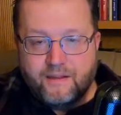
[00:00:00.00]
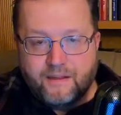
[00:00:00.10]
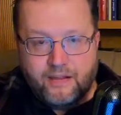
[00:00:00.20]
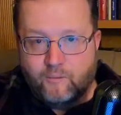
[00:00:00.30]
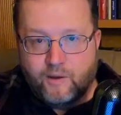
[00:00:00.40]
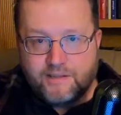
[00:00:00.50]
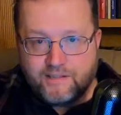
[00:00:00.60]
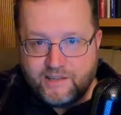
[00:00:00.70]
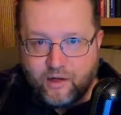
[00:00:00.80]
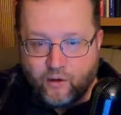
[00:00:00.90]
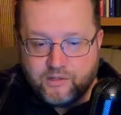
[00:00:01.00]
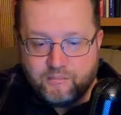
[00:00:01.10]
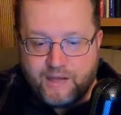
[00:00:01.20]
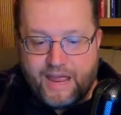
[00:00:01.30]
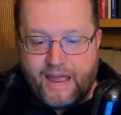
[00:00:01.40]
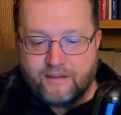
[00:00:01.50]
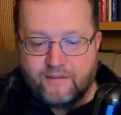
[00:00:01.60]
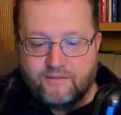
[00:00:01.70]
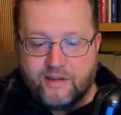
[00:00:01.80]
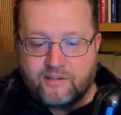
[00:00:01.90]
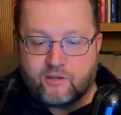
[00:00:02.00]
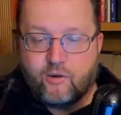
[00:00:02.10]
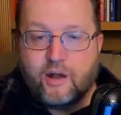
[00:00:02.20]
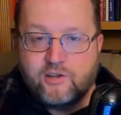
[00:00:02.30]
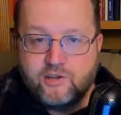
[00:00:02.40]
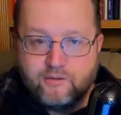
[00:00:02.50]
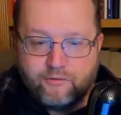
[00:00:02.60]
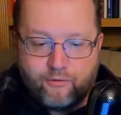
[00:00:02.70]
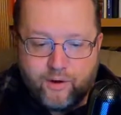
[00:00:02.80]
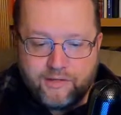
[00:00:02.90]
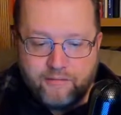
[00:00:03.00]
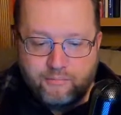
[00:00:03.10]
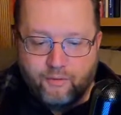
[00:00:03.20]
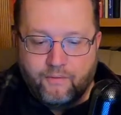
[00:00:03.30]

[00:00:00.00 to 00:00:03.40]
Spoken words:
in what is the ultimate act of desecration for a temple.